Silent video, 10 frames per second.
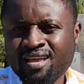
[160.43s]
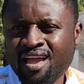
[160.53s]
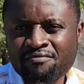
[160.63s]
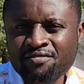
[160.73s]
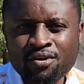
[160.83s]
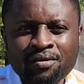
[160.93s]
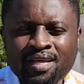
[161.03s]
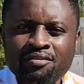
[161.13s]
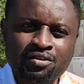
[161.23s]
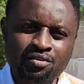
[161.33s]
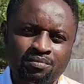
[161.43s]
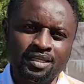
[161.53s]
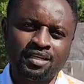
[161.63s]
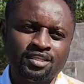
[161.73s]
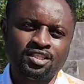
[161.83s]
every other
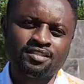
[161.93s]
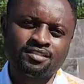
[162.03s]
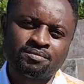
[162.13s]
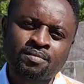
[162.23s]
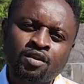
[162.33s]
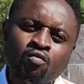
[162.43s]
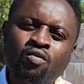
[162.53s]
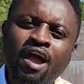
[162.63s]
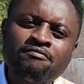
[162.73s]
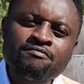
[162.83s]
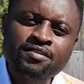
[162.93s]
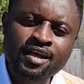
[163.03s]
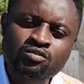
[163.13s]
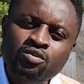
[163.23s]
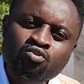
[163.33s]
recruitment agency. We are
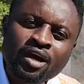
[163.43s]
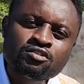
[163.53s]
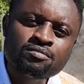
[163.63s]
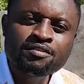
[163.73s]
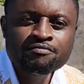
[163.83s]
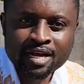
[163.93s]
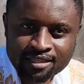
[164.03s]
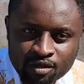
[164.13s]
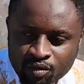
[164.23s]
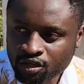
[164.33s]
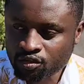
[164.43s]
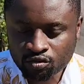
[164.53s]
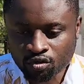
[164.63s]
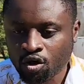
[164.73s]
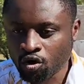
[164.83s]
friends. We try to be friendly with
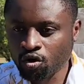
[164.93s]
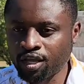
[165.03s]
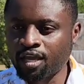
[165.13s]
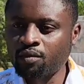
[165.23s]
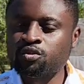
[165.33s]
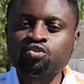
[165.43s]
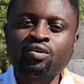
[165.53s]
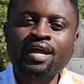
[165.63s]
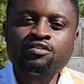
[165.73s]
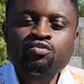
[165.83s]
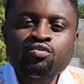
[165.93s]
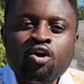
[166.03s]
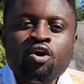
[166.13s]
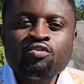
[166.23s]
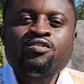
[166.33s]
you. Okay, we try to
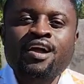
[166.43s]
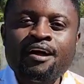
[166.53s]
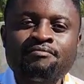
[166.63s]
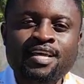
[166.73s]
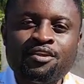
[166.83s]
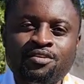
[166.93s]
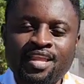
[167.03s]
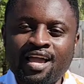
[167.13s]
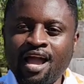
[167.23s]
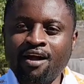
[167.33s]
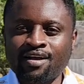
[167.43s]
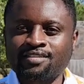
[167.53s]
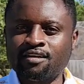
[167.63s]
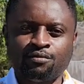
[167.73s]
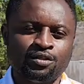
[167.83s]
look after you like
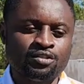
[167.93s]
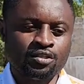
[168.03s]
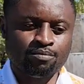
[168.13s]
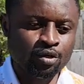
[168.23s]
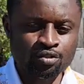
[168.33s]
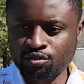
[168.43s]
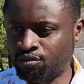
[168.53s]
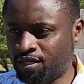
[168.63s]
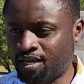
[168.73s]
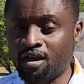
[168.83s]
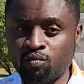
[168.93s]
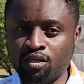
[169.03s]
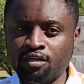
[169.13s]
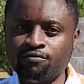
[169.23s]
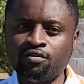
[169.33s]
ourselves. We don't just bundle you here and we
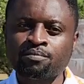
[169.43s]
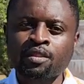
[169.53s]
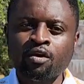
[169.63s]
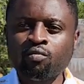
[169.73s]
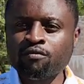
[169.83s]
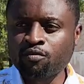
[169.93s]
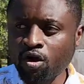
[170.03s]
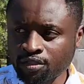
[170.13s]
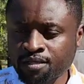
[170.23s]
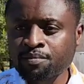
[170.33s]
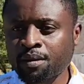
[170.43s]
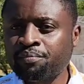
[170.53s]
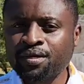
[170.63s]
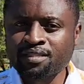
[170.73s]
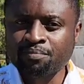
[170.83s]
leave you. We've got
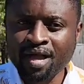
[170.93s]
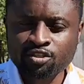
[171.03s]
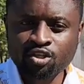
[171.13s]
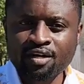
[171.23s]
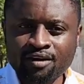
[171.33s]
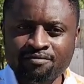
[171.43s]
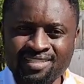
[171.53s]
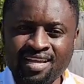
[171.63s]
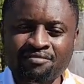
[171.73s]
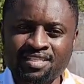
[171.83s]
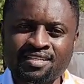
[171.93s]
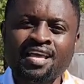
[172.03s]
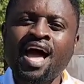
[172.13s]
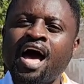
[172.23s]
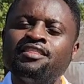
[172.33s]
pre-departure arrival services
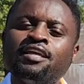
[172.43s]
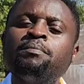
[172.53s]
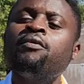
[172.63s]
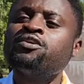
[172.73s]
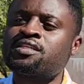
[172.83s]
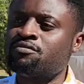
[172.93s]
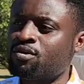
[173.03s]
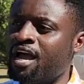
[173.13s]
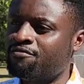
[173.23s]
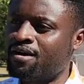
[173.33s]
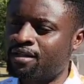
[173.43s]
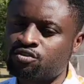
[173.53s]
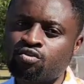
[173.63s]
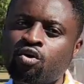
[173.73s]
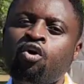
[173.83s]
and then post-arrival.
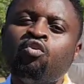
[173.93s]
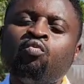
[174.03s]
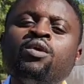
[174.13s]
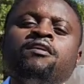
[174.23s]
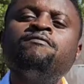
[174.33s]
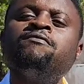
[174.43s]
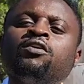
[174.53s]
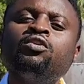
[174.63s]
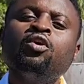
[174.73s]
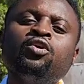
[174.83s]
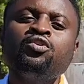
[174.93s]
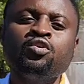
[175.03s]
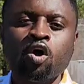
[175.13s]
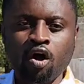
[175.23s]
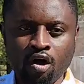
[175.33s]
So we follow
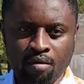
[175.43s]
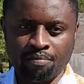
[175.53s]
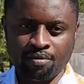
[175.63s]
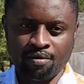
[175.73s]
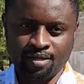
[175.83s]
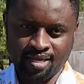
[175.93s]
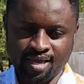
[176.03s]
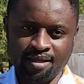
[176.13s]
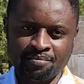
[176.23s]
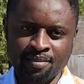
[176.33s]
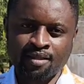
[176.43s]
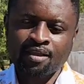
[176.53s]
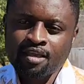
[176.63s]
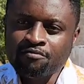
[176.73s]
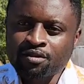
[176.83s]
you up yeah
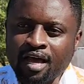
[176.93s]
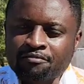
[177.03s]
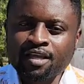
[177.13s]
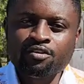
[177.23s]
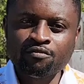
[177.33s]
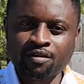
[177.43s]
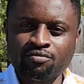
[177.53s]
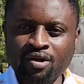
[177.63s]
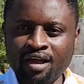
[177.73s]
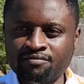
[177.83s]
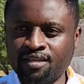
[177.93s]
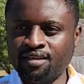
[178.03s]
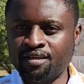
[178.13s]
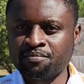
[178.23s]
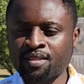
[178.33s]
even after you've arrived
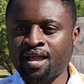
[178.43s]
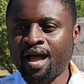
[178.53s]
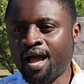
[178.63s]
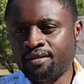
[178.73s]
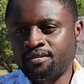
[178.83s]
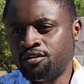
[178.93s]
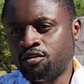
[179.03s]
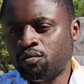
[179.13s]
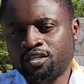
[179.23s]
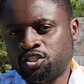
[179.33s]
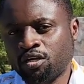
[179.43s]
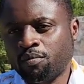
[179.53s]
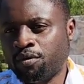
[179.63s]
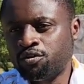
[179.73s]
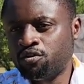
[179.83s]
here and you know we check
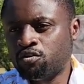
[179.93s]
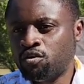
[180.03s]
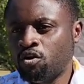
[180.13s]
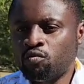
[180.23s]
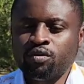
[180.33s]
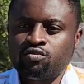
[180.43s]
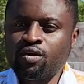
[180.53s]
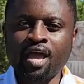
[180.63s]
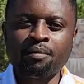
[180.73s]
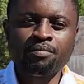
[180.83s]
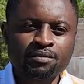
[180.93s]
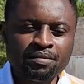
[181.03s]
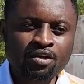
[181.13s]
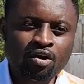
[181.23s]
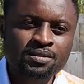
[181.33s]
up on you we do airport
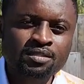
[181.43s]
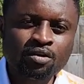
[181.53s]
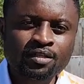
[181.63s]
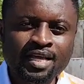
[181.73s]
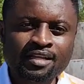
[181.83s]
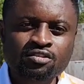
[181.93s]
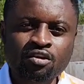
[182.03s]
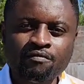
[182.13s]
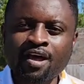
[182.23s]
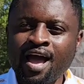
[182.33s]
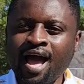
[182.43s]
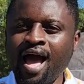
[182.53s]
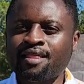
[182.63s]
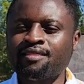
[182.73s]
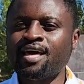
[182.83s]
pickups and all that stuff
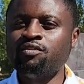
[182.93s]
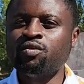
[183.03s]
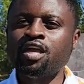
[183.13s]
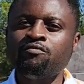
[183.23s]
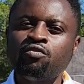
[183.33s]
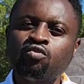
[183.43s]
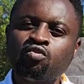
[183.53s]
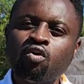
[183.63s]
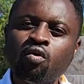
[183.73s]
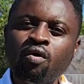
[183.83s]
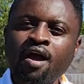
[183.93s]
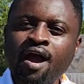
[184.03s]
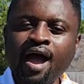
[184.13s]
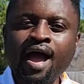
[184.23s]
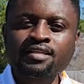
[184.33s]
and then we even go
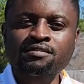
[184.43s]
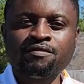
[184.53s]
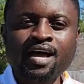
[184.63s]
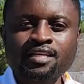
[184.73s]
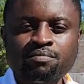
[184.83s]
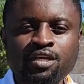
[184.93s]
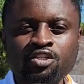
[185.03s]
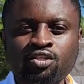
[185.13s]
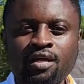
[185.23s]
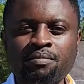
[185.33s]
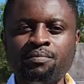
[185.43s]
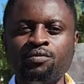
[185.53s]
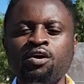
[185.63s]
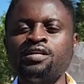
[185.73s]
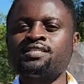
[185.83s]
as far as making sure that
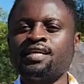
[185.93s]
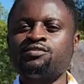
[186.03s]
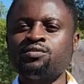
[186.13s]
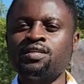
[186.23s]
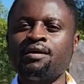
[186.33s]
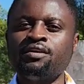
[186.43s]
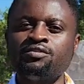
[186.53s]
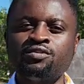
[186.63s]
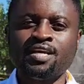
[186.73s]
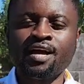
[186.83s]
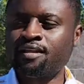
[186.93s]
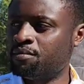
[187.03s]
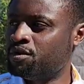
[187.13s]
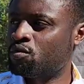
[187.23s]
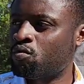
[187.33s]
people settle down into the
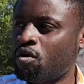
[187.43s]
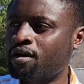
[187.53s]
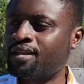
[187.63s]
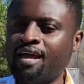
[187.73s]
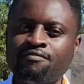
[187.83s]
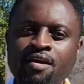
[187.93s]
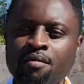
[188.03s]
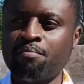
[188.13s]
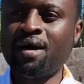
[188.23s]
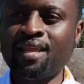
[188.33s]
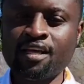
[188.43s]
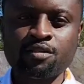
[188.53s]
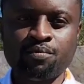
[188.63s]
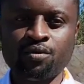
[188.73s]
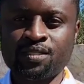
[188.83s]
academic work life balance
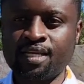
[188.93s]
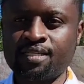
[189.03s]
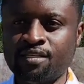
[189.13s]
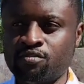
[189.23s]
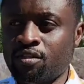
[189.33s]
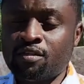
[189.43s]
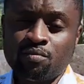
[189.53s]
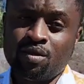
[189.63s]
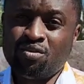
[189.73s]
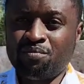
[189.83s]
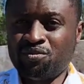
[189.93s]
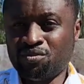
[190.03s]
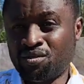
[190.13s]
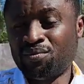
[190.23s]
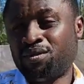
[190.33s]
processes so that's what we're going to be doing
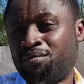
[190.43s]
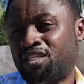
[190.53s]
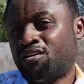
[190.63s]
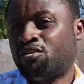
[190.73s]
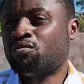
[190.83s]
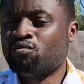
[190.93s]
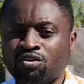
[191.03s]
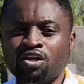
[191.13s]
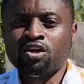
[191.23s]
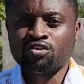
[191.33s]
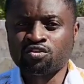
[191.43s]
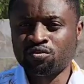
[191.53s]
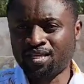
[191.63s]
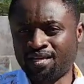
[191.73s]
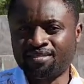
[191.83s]
today we're going to be checking on one
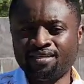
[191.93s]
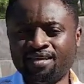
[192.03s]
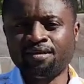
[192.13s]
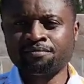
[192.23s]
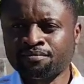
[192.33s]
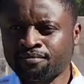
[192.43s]
student yeah